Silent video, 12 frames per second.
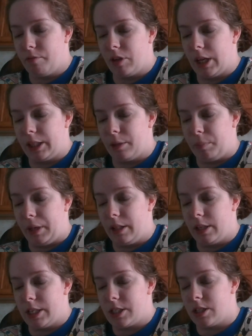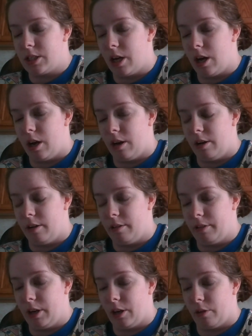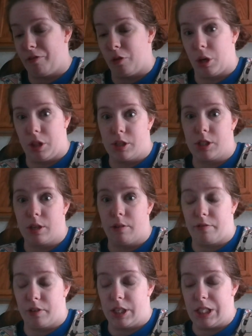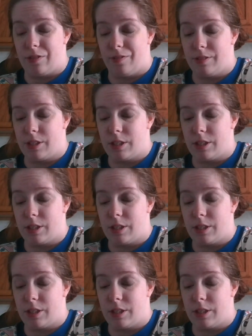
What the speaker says: for, like, the playlist, you know, for this, for these